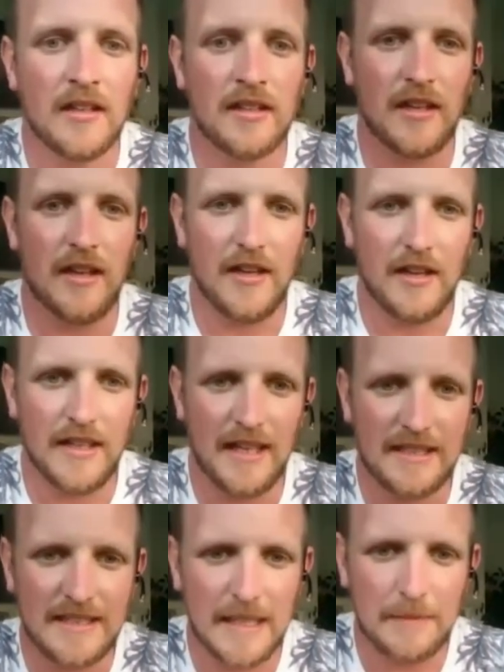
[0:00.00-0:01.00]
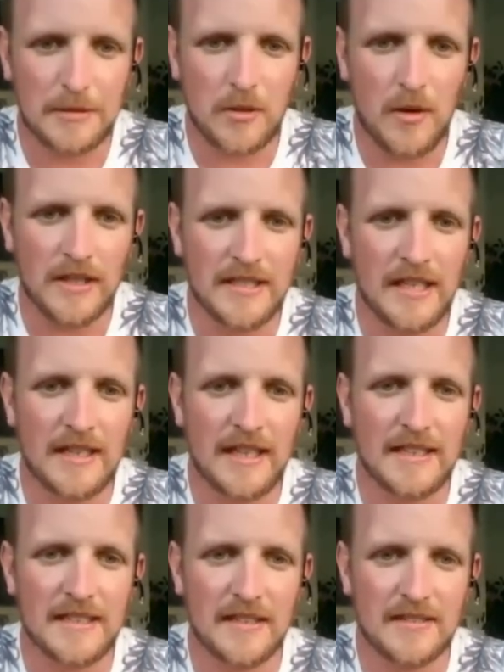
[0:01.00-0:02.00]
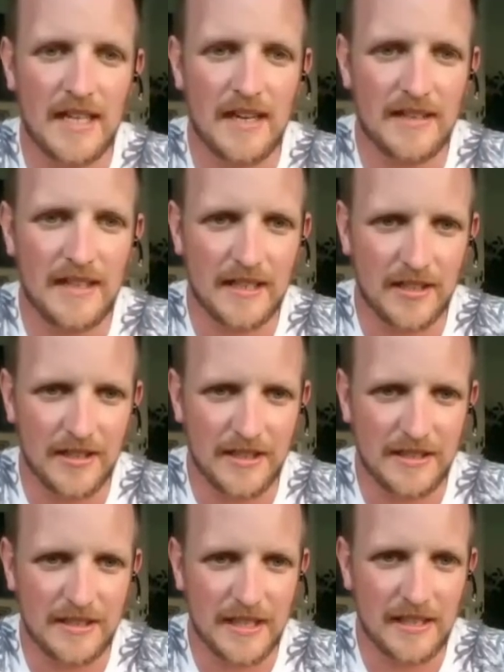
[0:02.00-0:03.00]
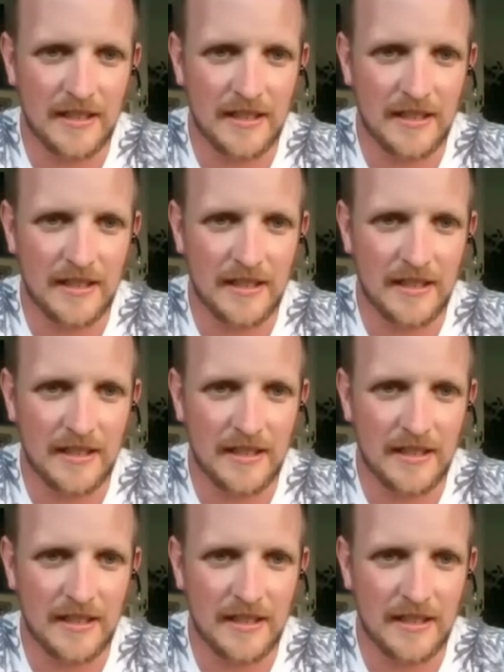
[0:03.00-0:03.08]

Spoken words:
Good, nice deep squat, get yourself down there, good.